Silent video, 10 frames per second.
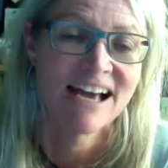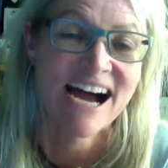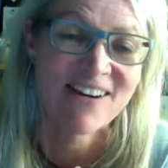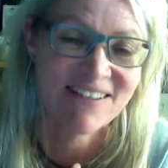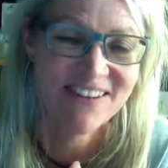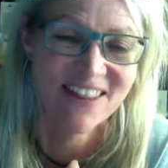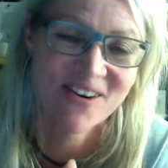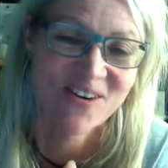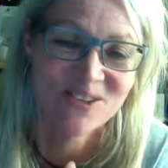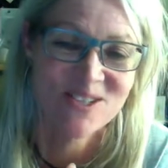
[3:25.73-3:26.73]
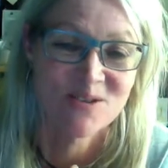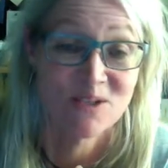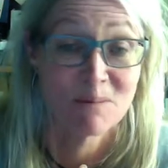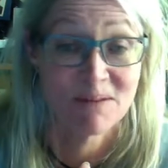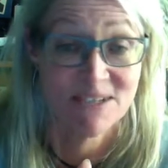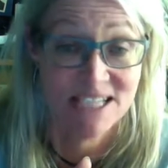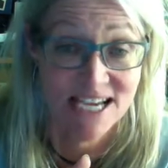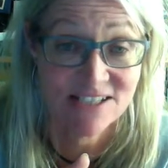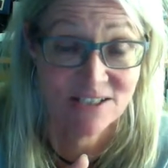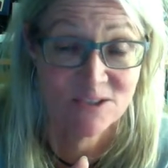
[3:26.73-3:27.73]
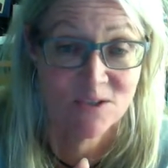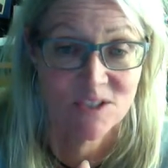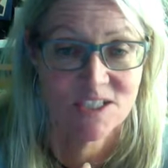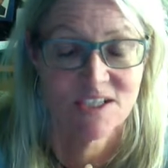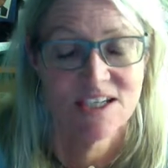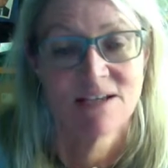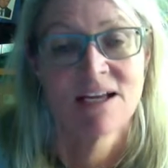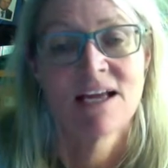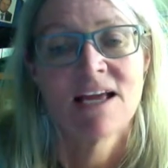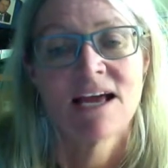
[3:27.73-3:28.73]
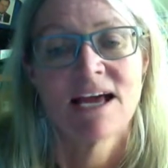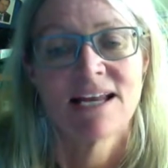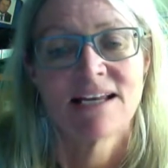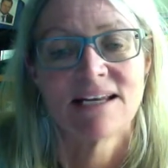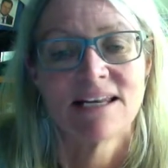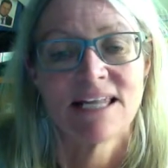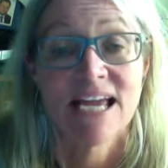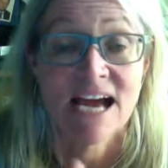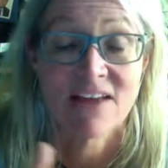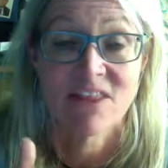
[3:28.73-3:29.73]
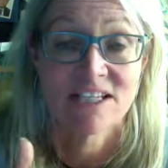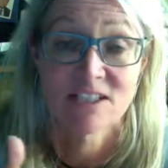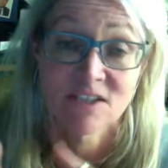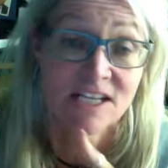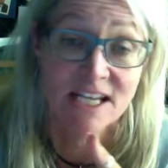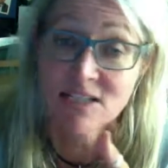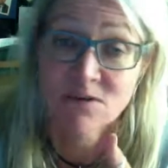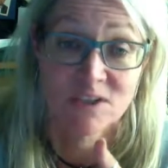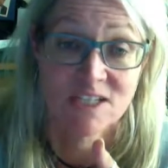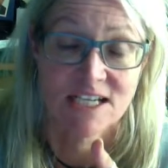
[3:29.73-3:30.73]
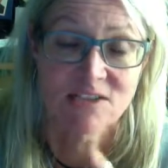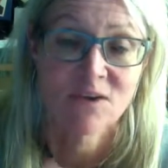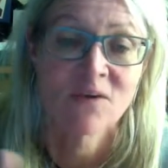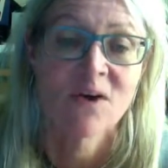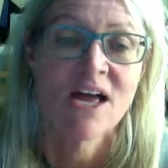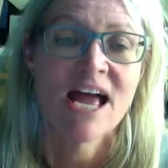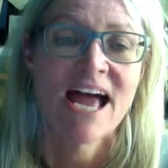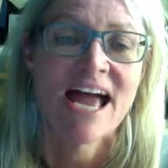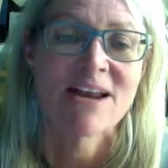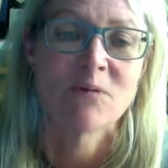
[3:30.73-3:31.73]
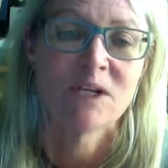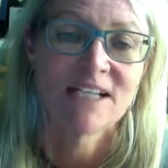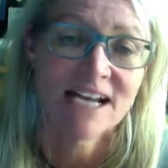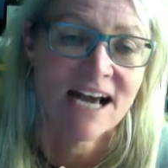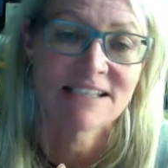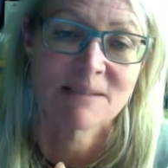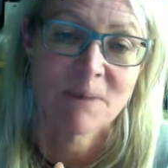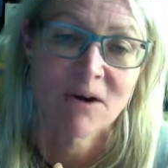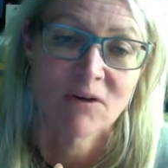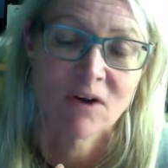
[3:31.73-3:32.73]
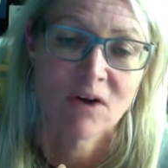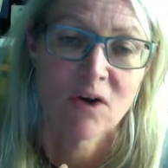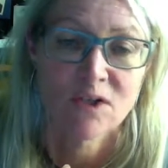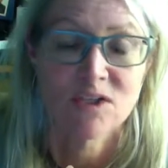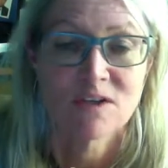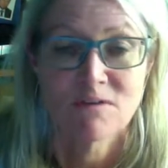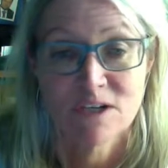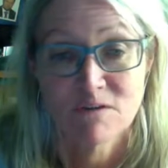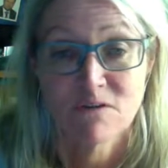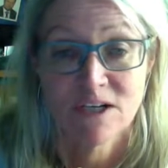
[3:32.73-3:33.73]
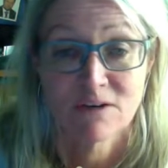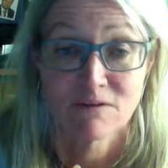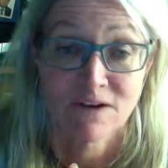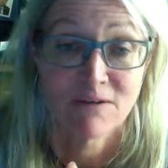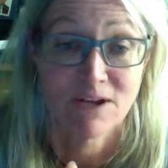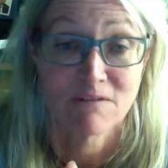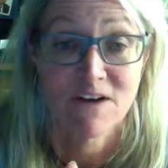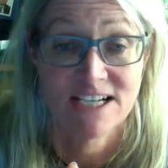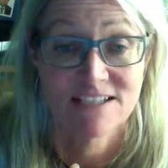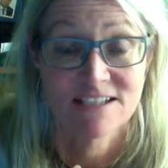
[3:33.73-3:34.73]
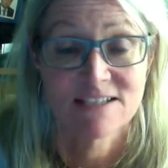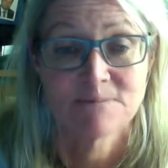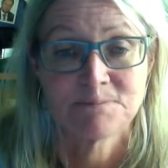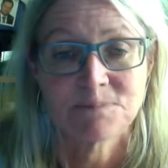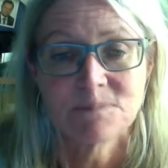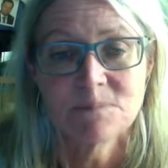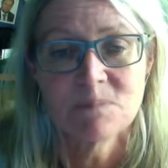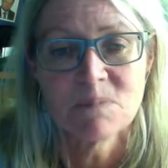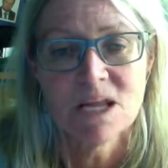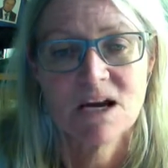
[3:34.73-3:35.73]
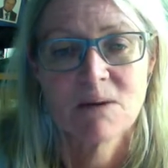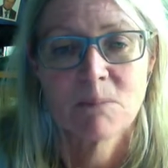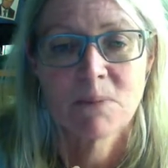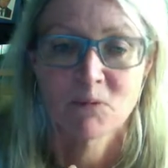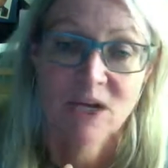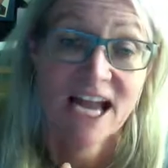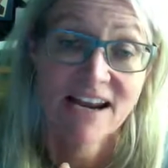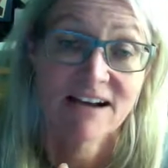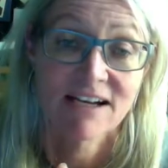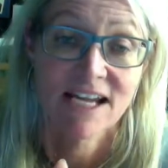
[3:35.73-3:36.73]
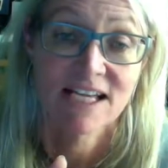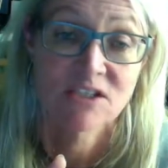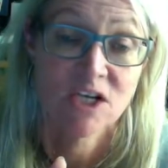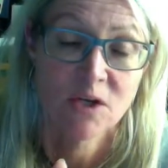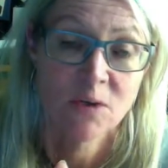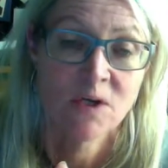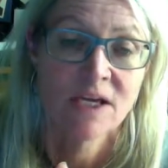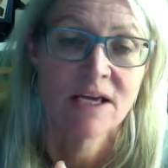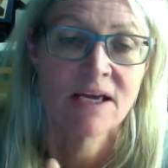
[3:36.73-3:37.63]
However, there are also some limitations to the study, and they are that the study is cross-sectional, and we did ask about lots of different confounding factors, but we cannot exclude